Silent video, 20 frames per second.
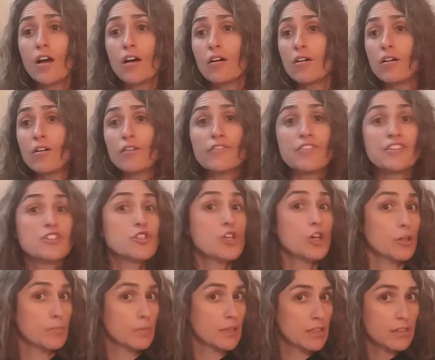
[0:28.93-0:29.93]
of the
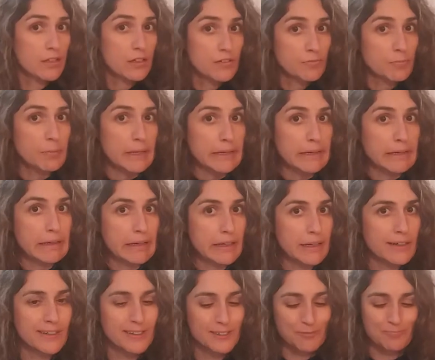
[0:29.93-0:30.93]
enjoyment of being
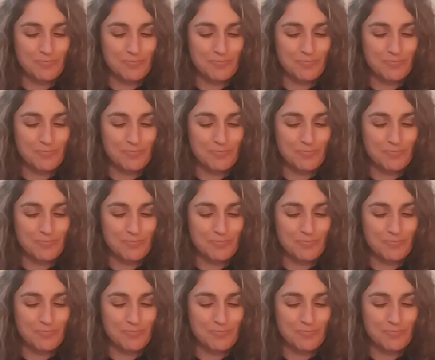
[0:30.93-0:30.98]
here.